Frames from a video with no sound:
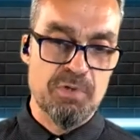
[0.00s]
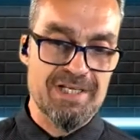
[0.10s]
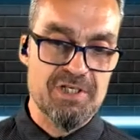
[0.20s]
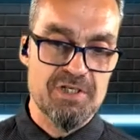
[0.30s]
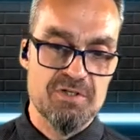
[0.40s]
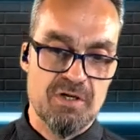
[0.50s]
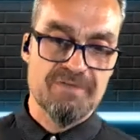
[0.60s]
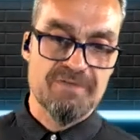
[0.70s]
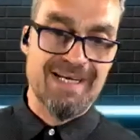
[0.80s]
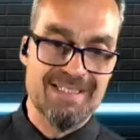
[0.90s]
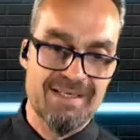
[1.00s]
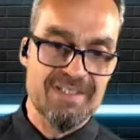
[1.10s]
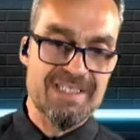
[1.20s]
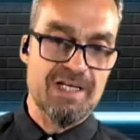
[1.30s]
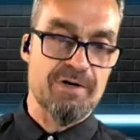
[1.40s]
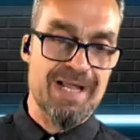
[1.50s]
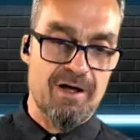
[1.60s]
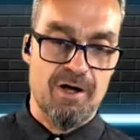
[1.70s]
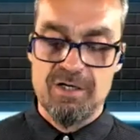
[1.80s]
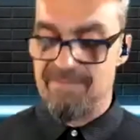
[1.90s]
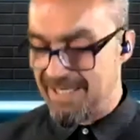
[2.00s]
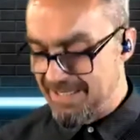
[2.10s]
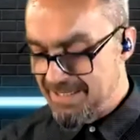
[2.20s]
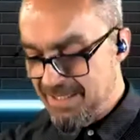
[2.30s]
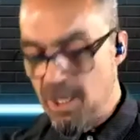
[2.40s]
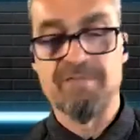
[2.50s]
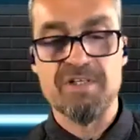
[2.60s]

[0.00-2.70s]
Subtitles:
tribulations of connectivity are now over.